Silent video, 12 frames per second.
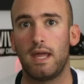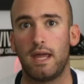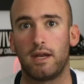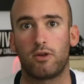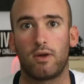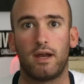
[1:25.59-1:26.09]

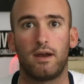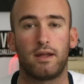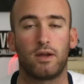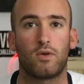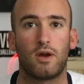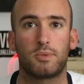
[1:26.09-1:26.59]
integrated
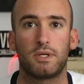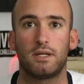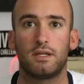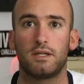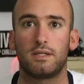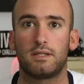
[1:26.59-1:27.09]

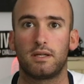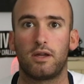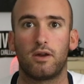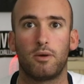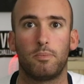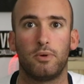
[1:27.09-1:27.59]
encryption,
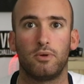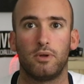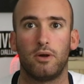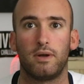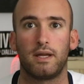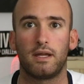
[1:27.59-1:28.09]
secure
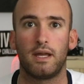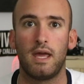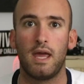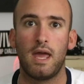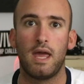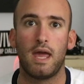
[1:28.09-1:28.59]
bootloading,
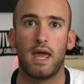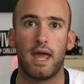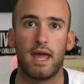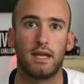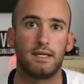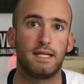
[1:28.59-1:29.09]

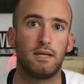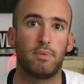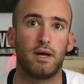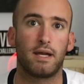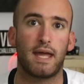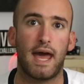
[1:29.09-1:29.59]
and
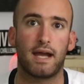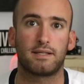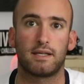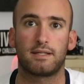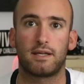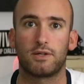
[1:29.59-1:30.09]
debug
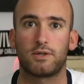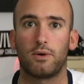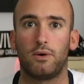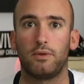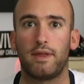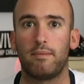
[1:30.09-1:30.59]
access
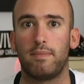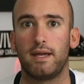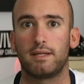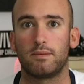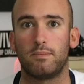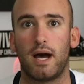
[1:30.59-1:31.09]
control that
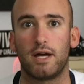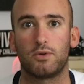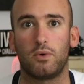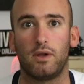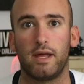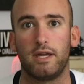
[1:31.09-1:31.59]
makes the
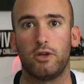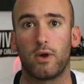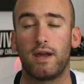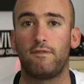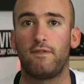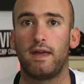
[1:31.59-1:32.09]
module a
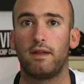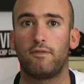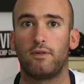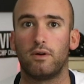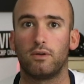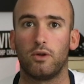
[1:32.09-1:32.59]
great fit
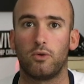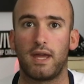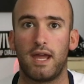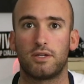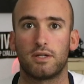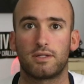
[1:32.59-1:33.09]
for
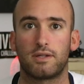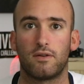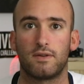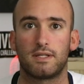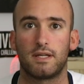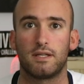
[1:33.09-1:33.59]
location
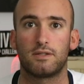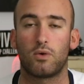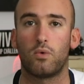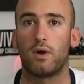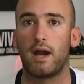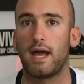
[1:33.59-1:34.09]
services
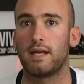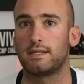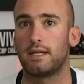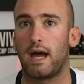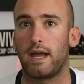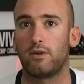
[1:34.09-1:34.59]
or as
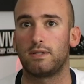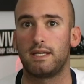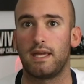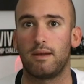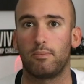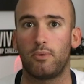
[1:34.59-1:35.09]
an
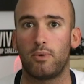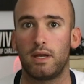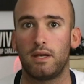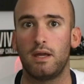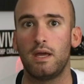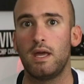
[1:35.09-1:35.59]
IoT
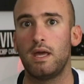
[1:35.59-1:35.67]
endpoint,